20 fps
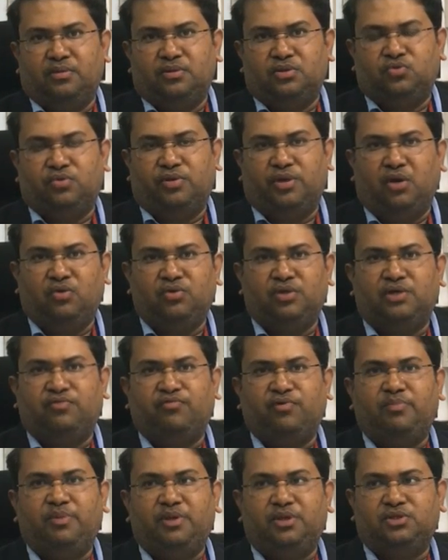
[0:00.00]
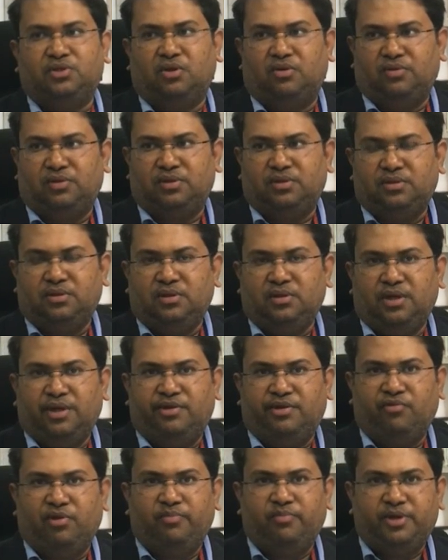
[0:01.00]
So now that will be resolved.
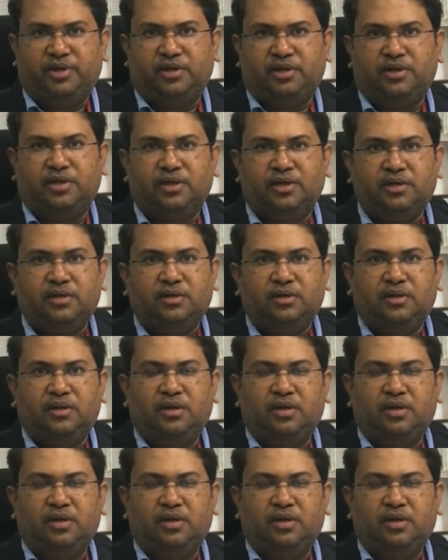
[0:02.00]
It will be treated